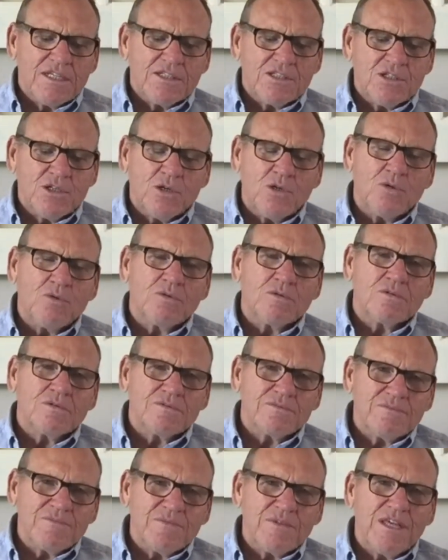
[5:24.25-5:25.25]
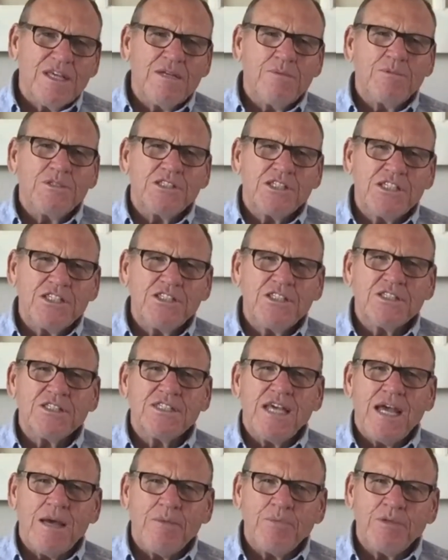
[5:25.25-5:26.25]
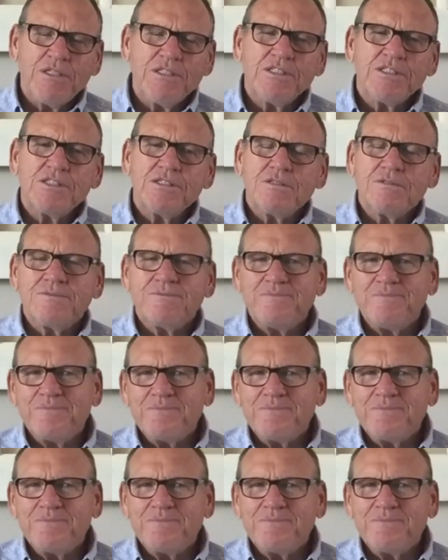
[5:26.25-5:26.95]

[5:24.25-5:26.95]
So intimacy just happens?